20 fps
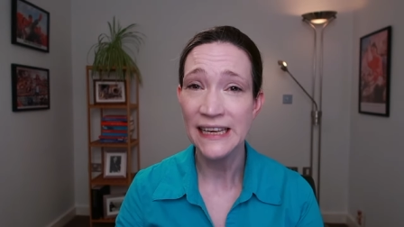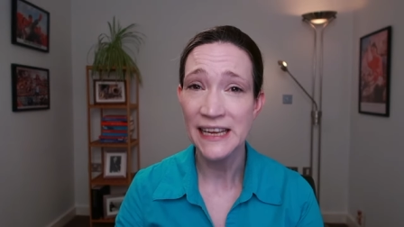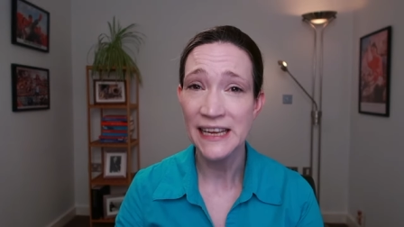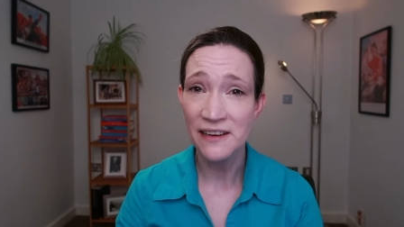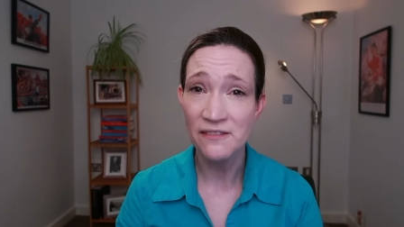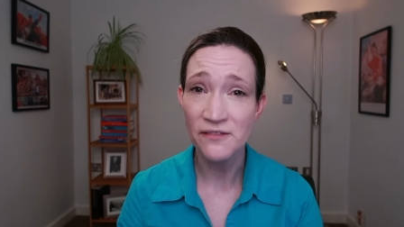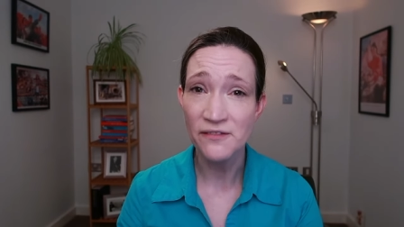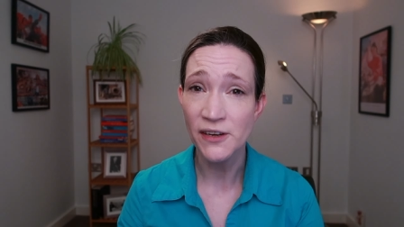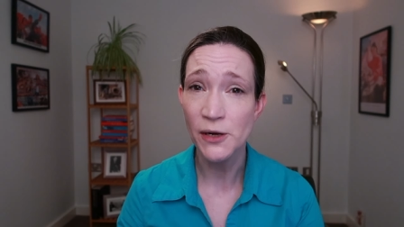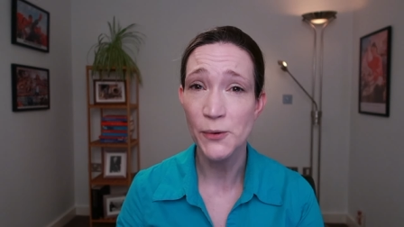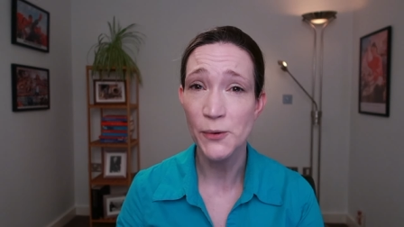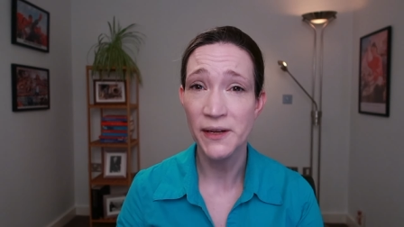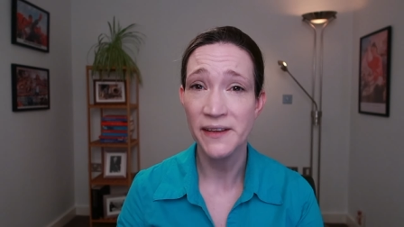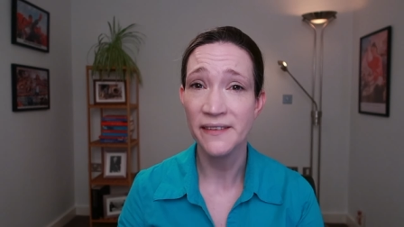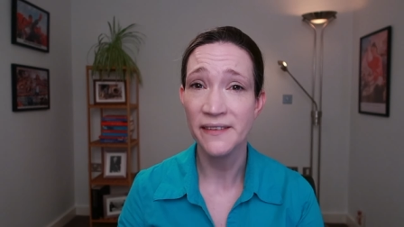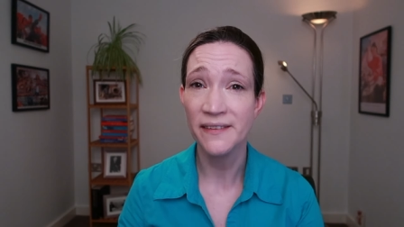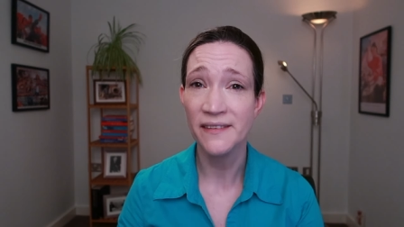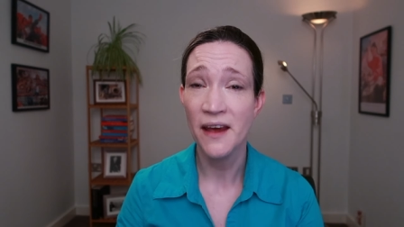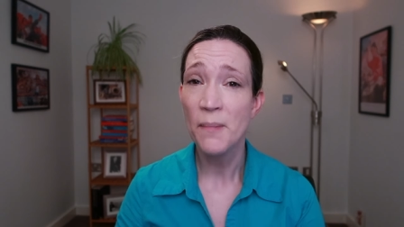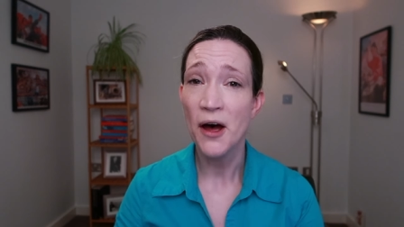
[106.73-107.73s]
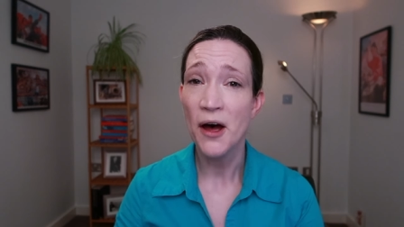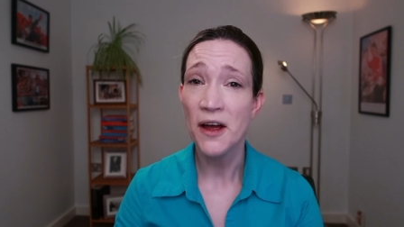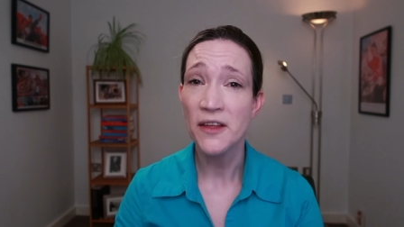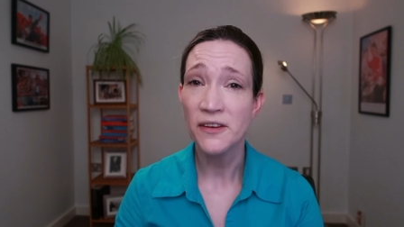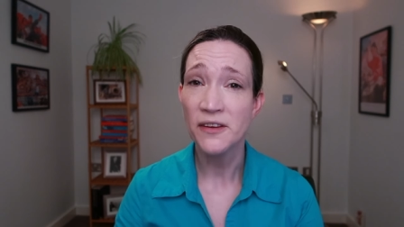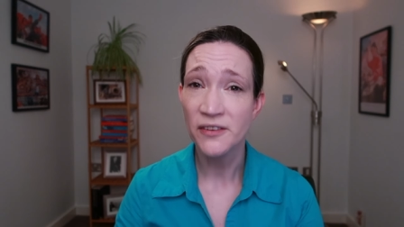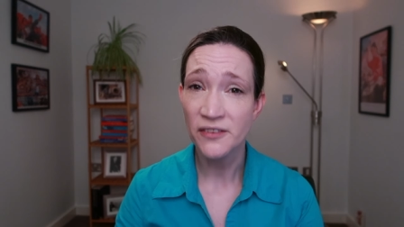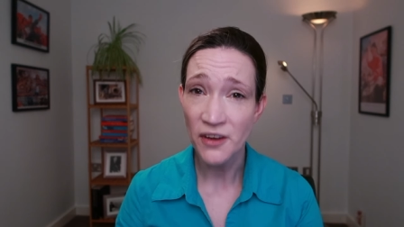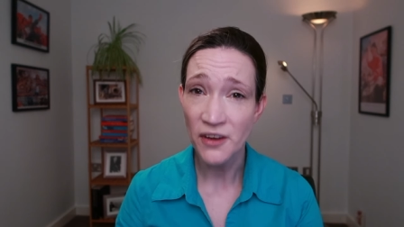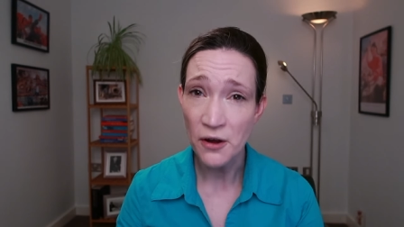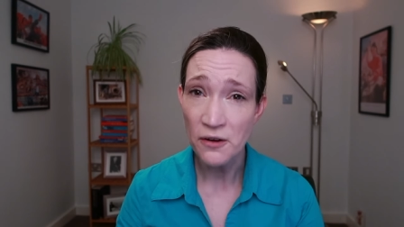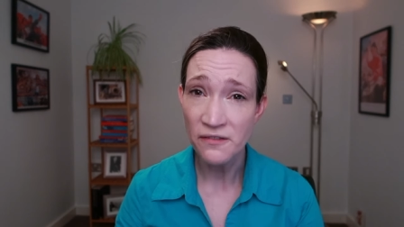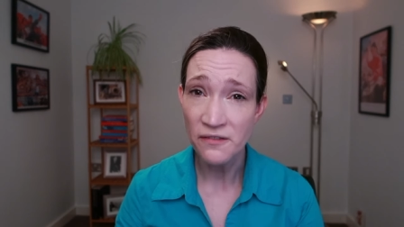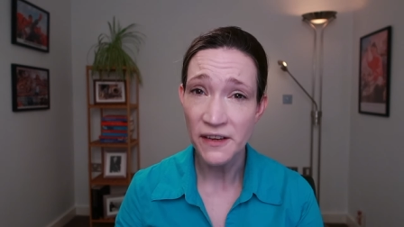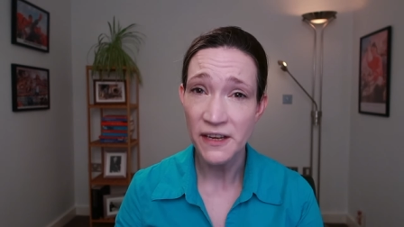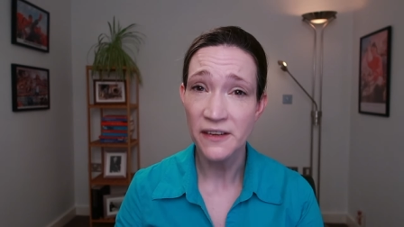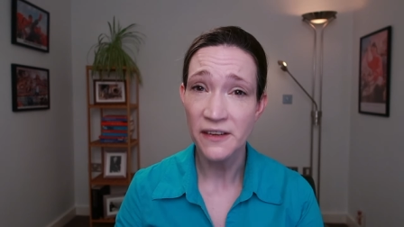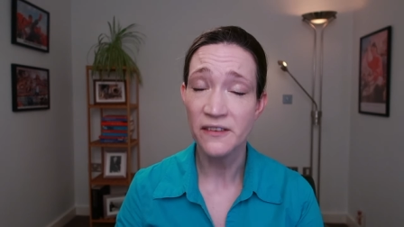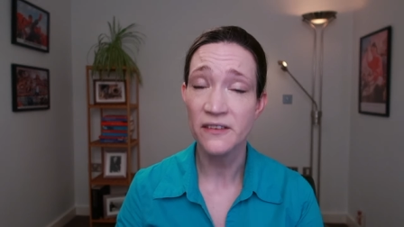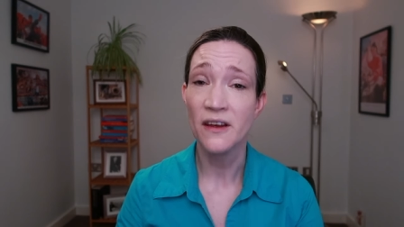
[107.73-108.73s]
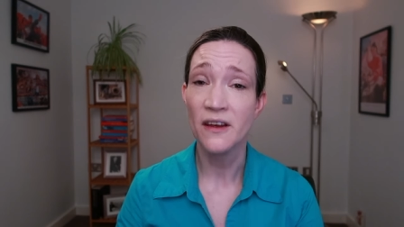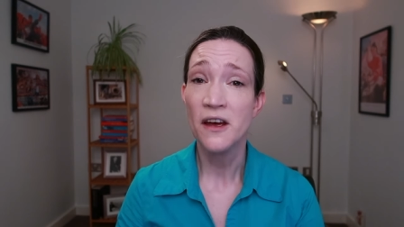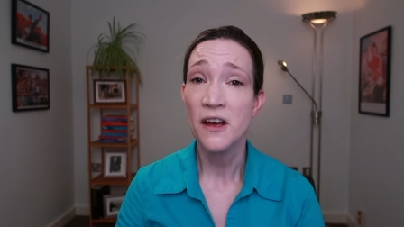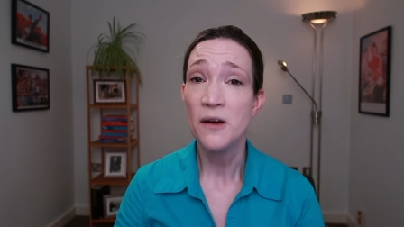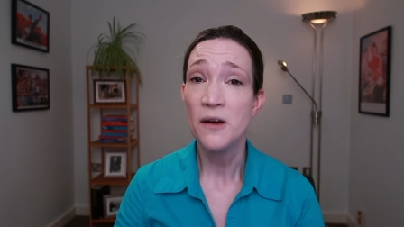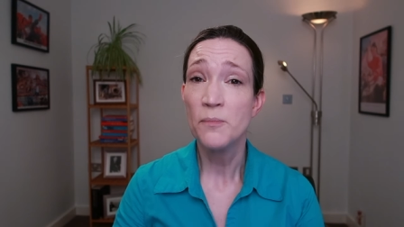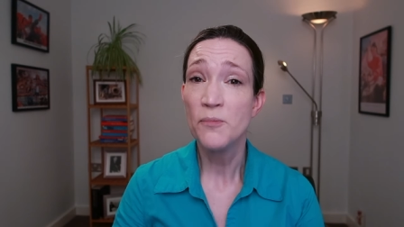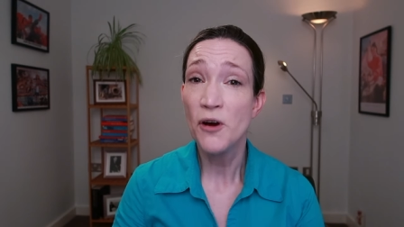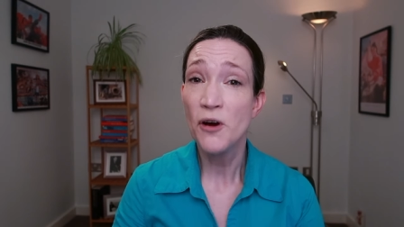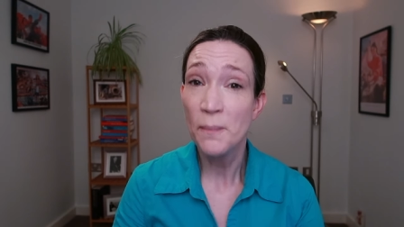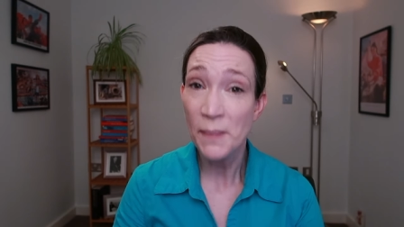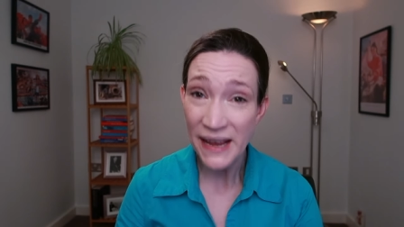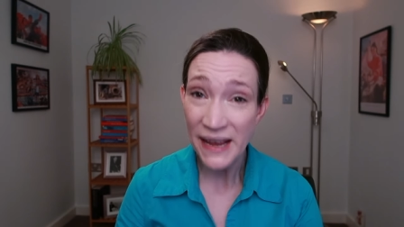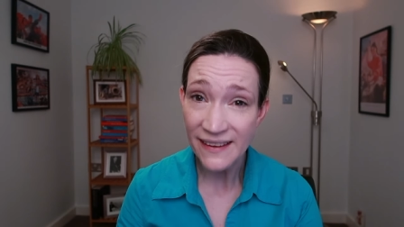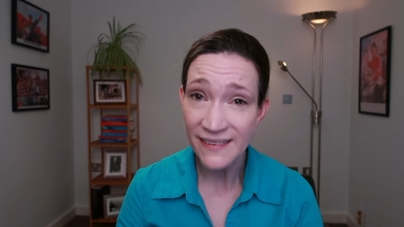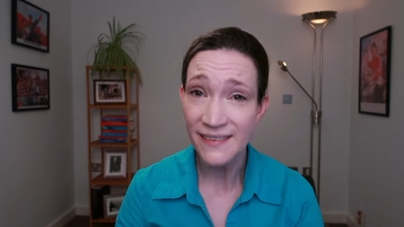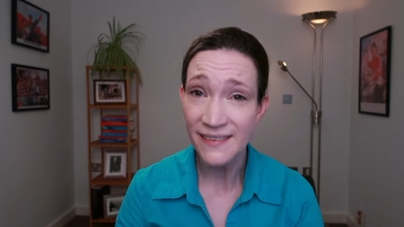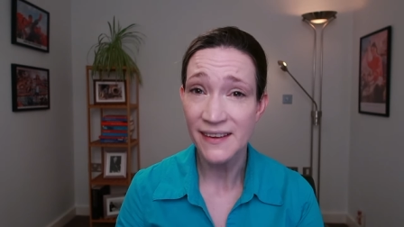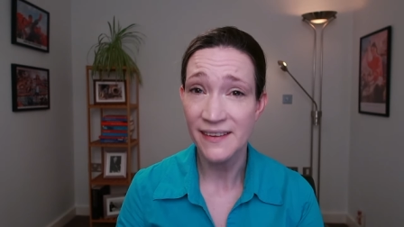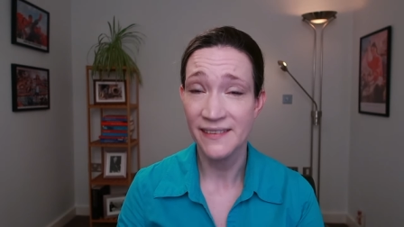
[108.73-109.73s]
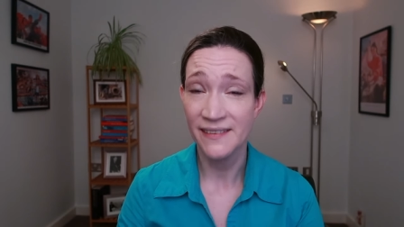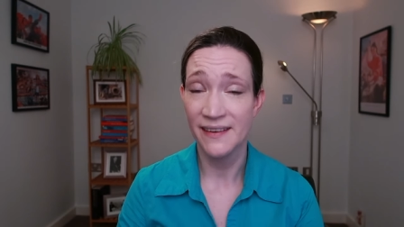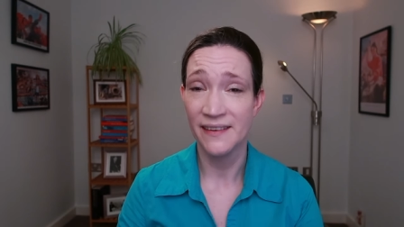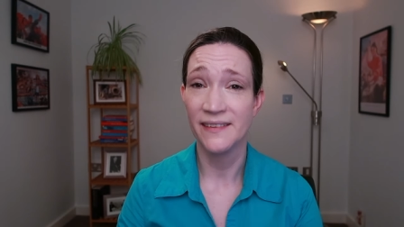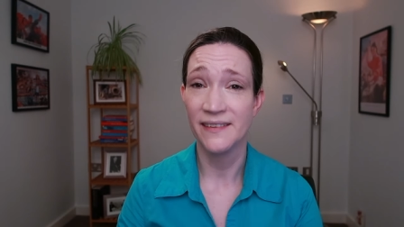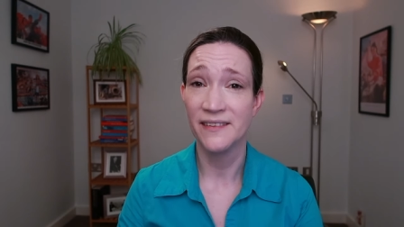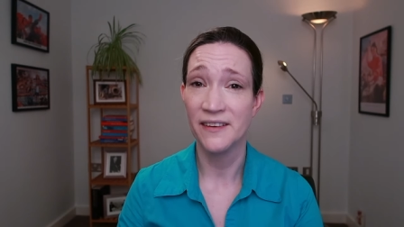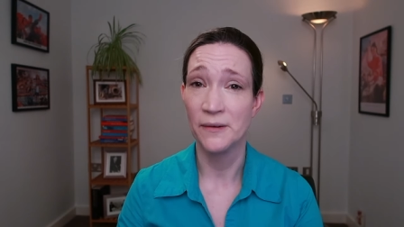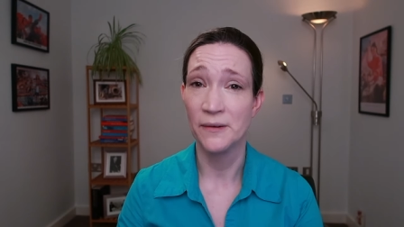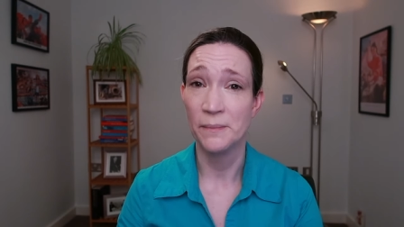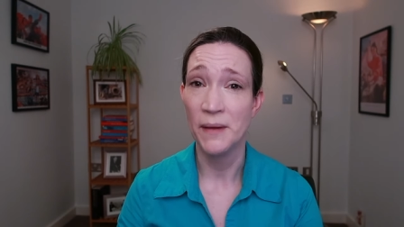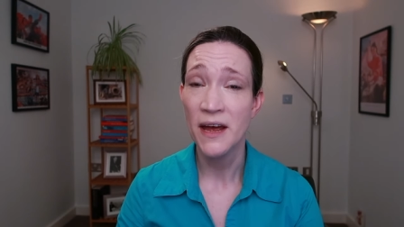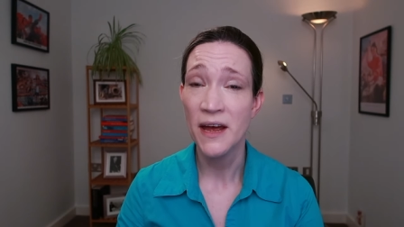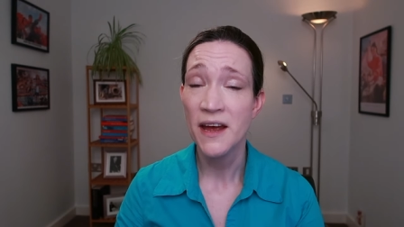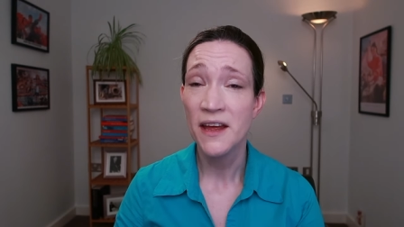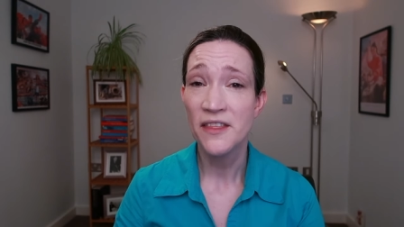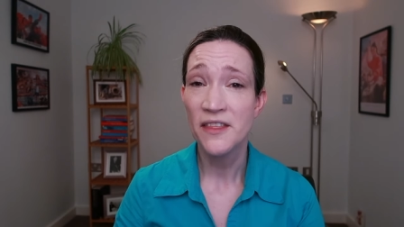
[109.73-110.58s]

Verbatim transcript: influenced by the Soviet propiska system.